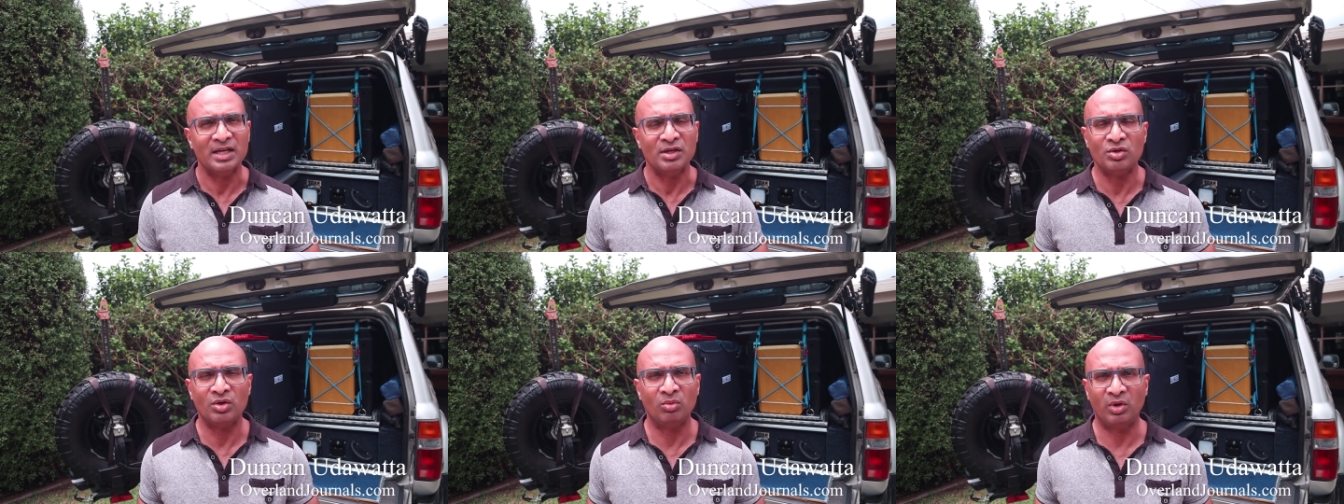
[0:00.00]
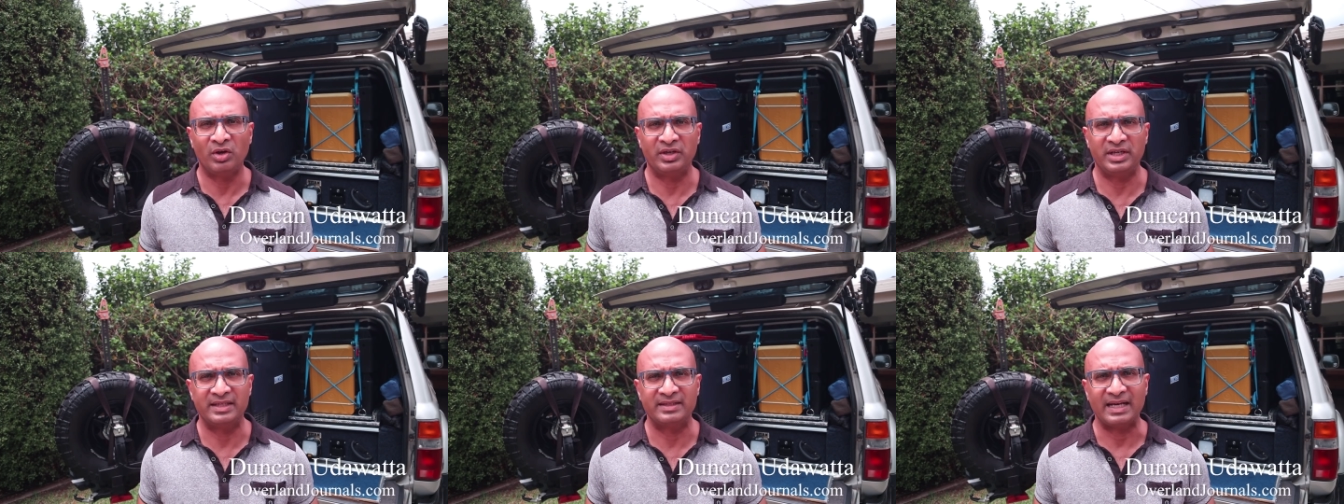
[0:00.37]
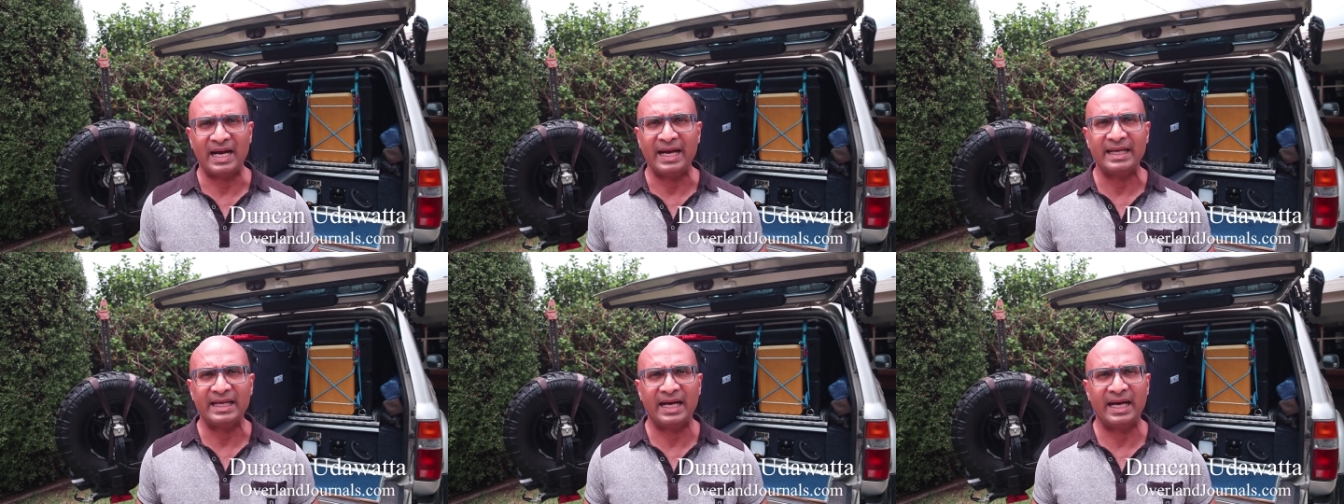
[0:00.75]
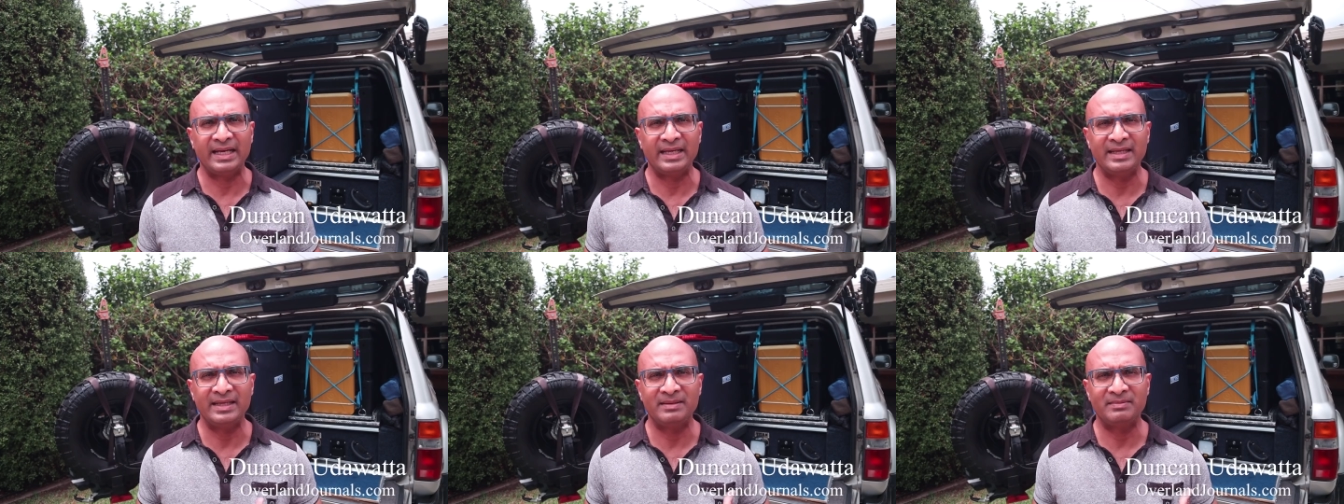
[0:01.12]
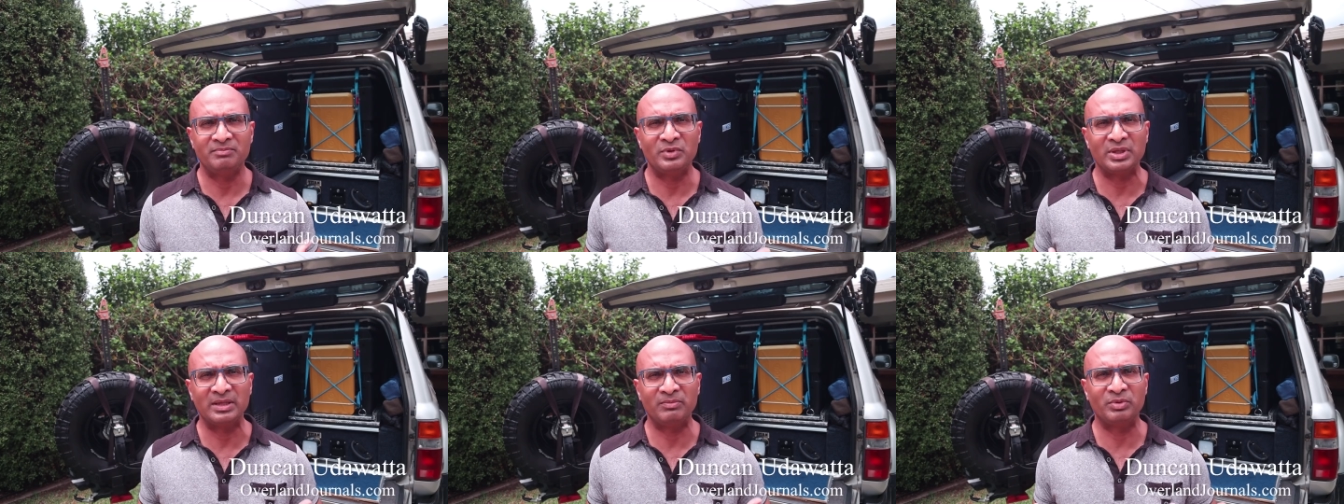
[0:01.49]
no worries.
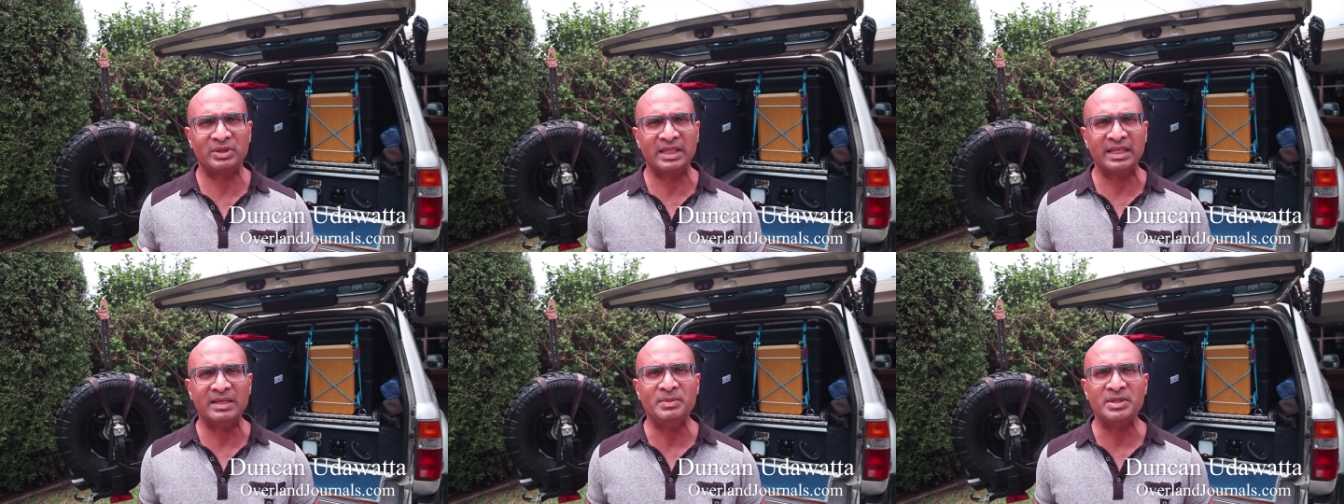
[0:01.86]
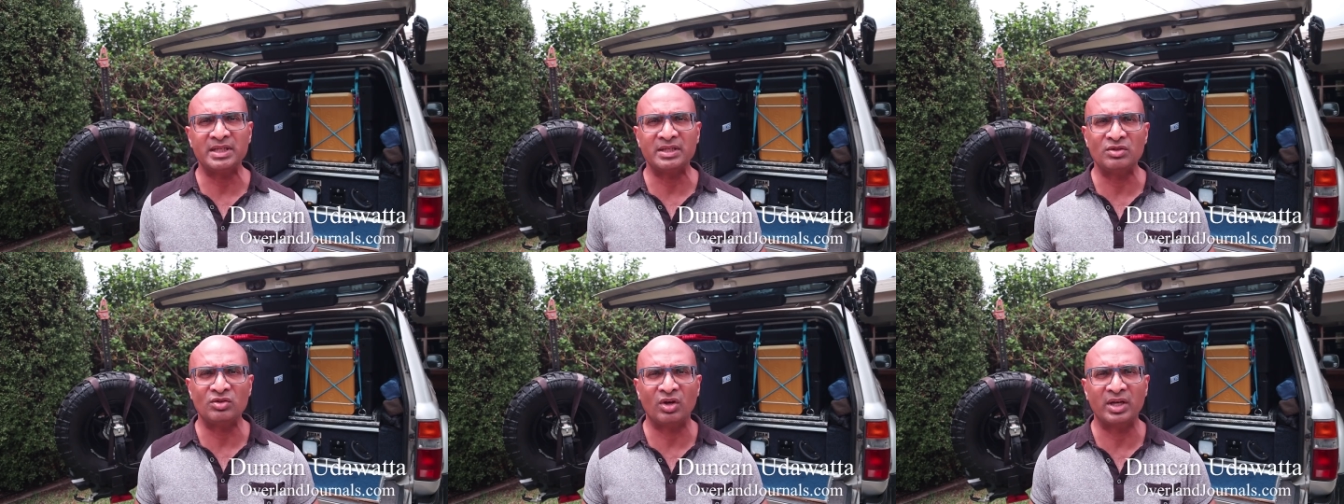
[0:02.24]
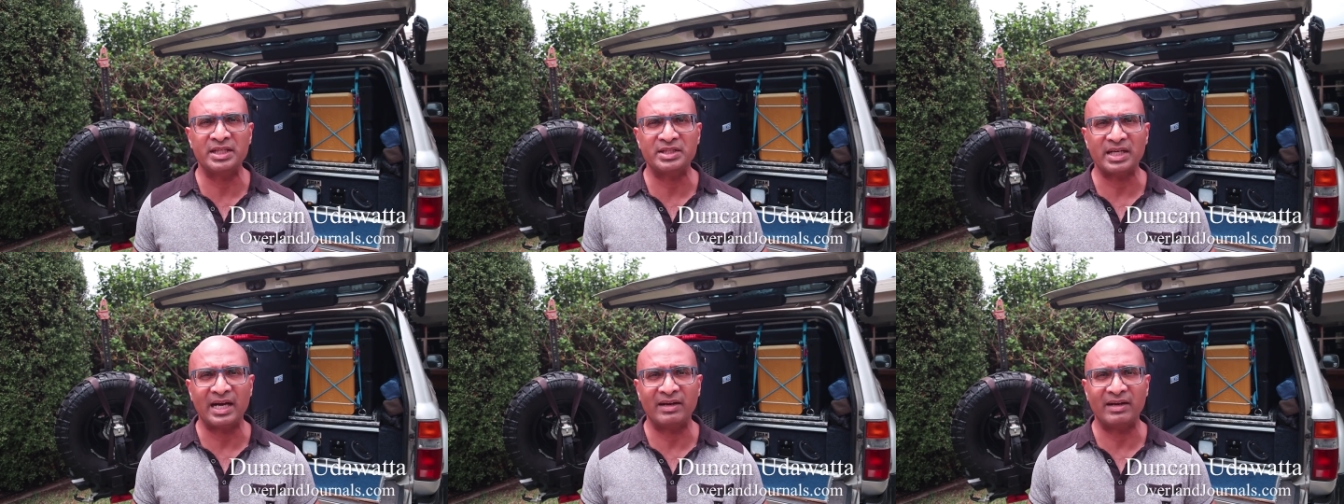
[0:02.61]
With the limited knowledge